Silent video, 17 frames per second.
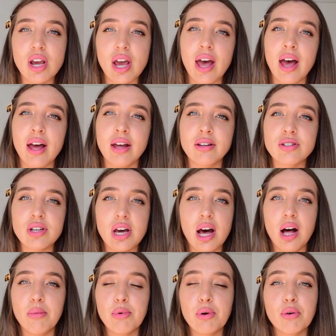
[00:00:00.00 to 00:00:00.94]
and to
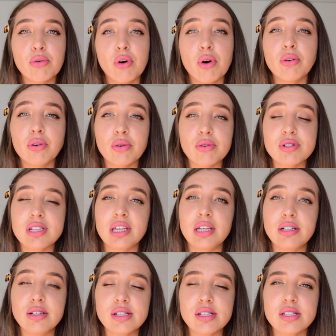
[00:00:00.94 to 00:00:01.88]
help grow your
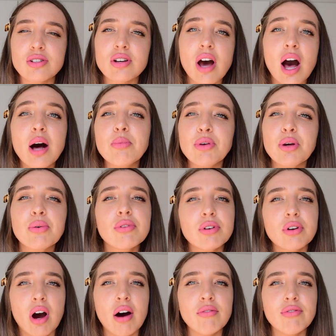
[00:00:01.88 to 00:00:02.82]
skills, to help you with
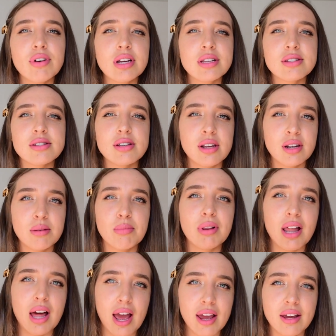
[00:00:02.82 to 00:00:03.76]
your confidence in
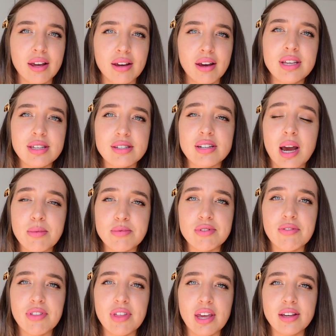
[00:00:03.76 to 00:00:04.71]
applying these types
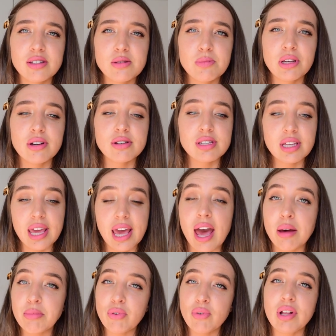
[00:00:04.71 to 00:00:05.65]
of things, because it
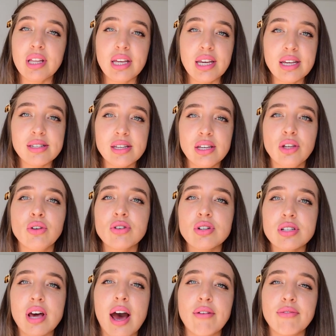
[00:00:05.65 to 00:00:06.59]
can be really easy. You
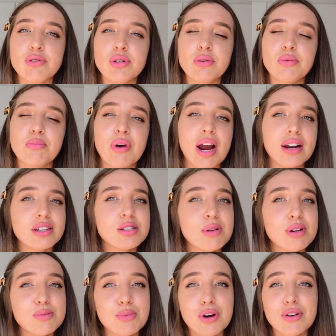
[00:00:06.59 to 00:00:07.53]
just have to practice
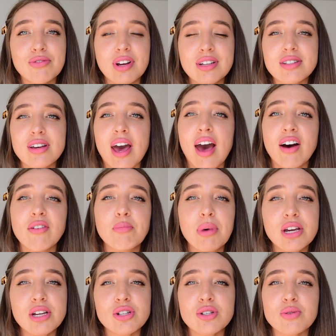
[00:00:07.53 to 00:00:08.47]
makes perfect, have
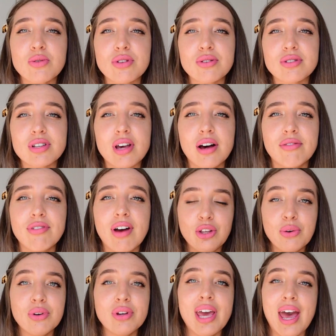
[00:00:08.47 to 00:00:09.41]
patience with yourself.
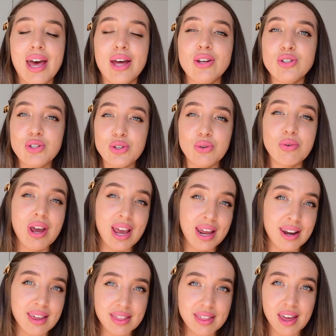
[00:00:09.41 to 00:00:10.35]
You can do
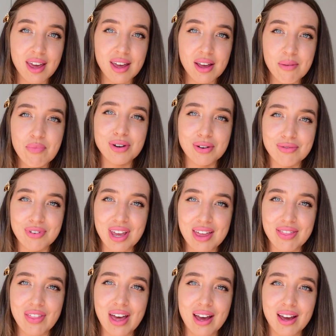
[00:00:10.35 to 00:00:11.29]
anything. Don't
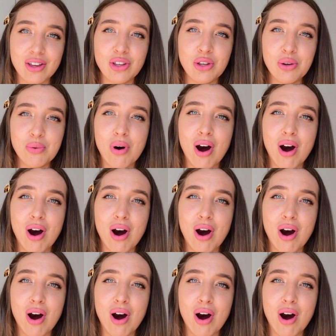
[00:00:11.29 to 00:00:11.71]
forget that you